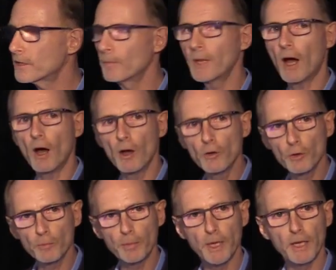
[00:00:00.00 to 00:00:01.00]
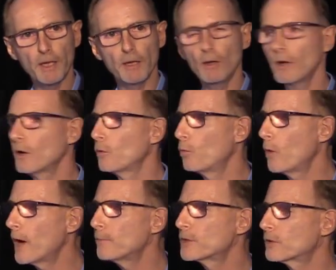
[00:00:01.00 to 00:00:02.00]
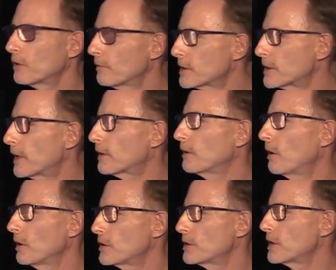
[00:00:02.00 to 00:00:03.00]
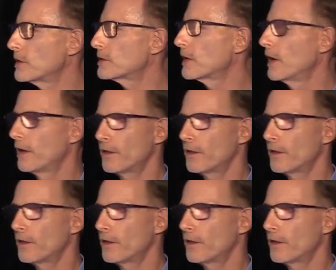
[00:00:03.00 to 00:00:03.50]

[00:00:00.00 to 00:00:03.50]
is some of the underpinning web service technologies